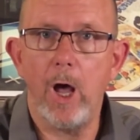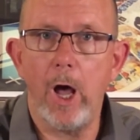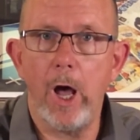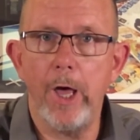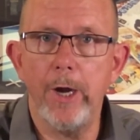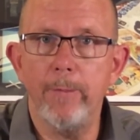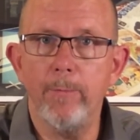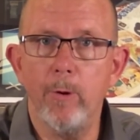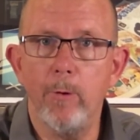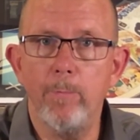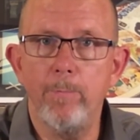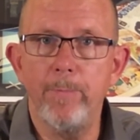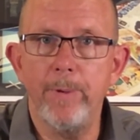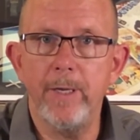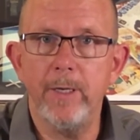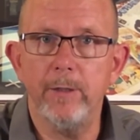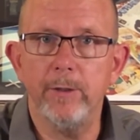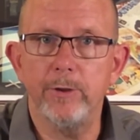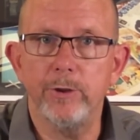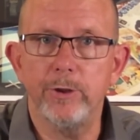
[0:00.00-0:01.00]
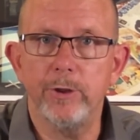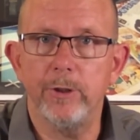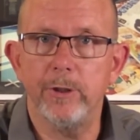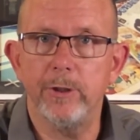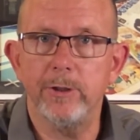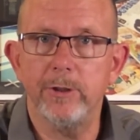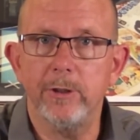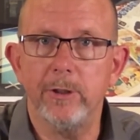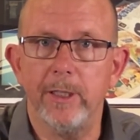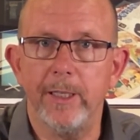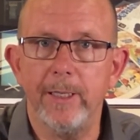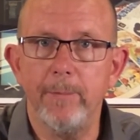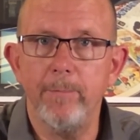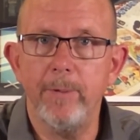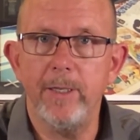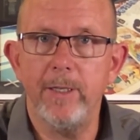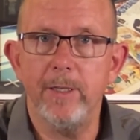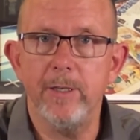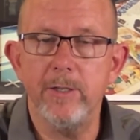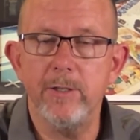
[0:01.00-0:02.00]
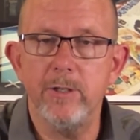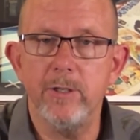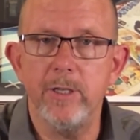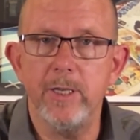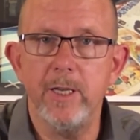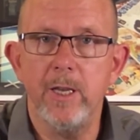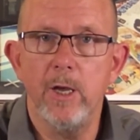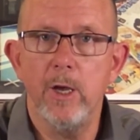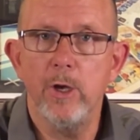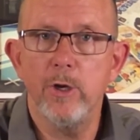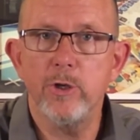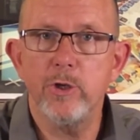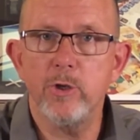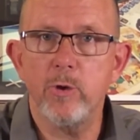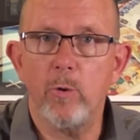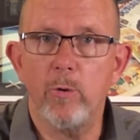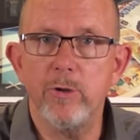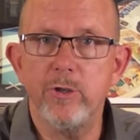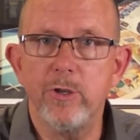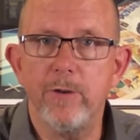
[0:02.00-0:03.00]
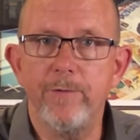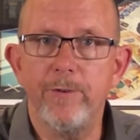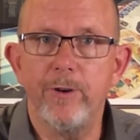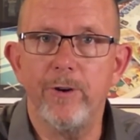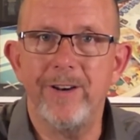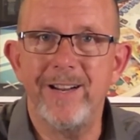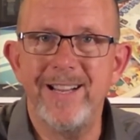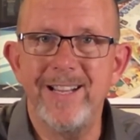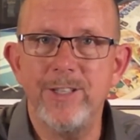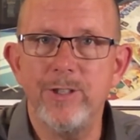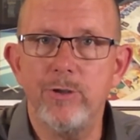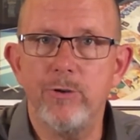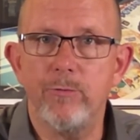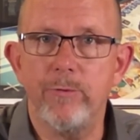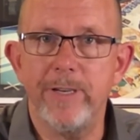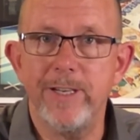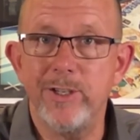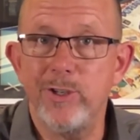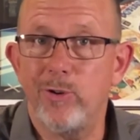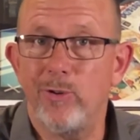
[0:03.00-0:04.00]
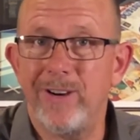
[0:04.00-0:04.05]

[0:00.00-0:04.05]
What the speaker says: automobile insurance claim because the source of your injuries,